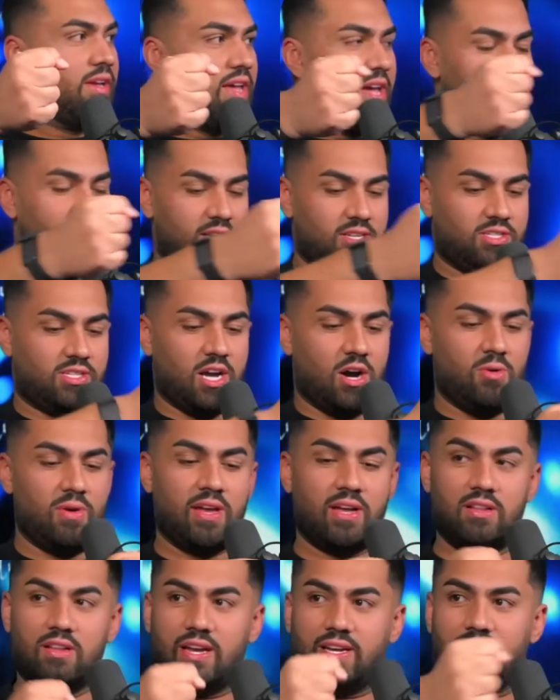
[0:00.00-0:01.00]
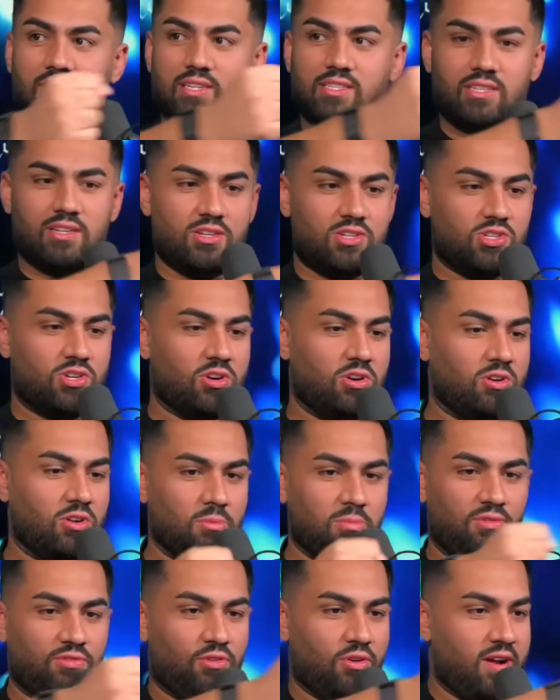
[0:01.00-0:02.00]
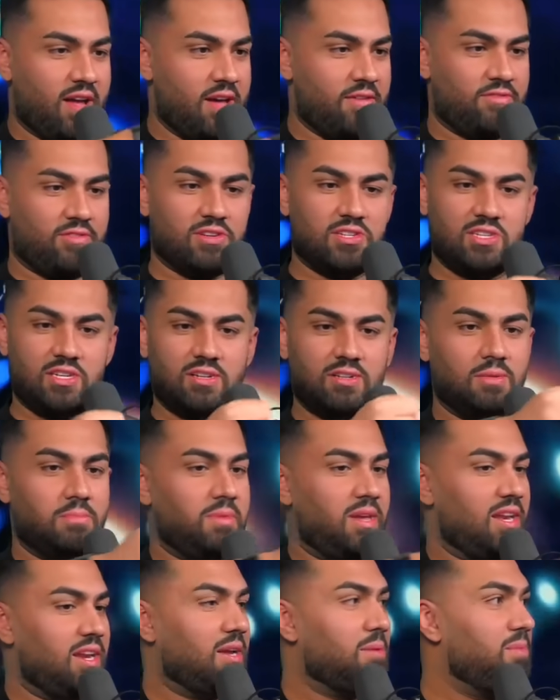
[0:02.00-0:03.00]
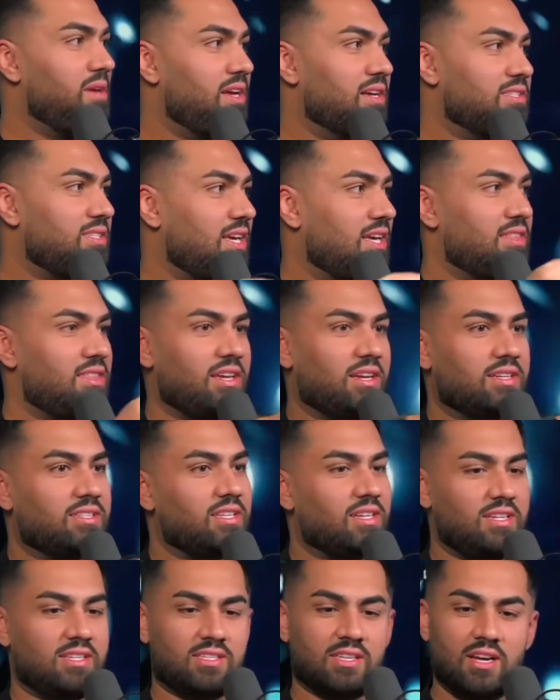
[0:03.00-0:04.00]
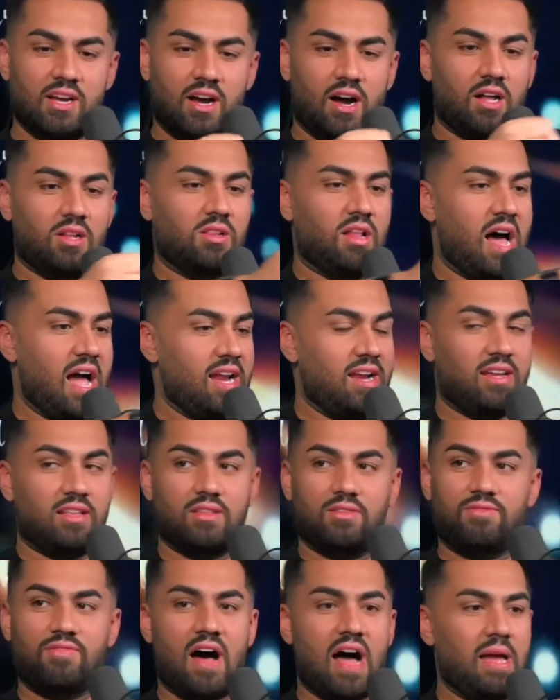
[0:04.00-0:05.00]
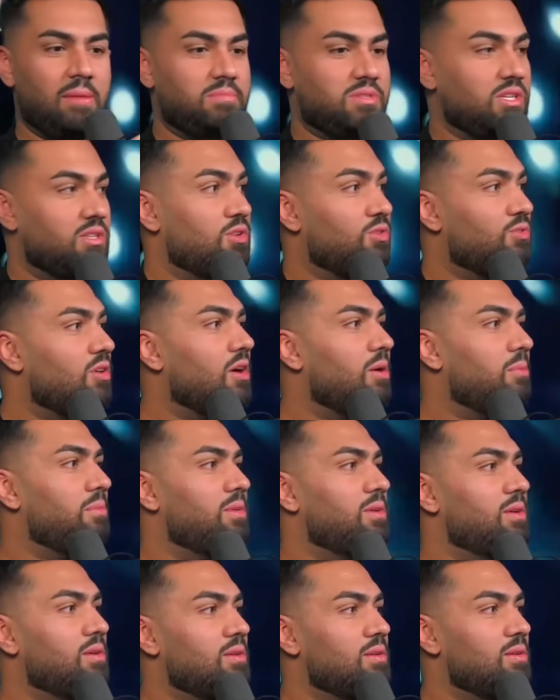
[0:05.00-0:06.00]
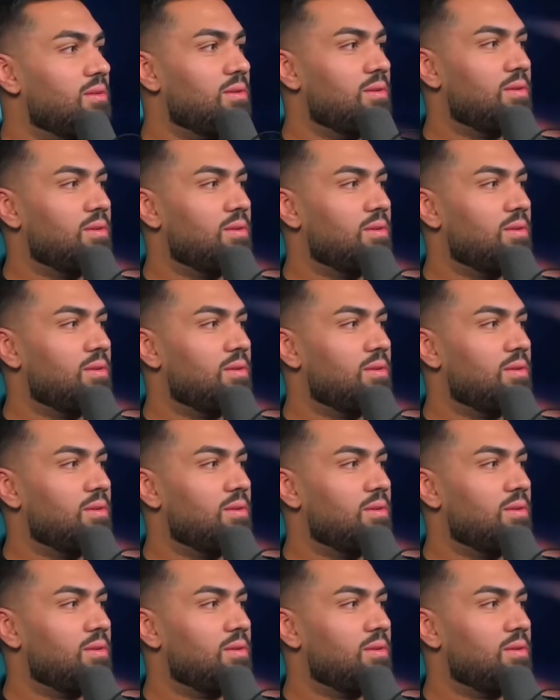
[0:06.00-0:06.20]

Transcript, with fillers: and he's going like this in a circle before every single meeting because he thinks that he's aligning the vibes in the room. Mm-hmm.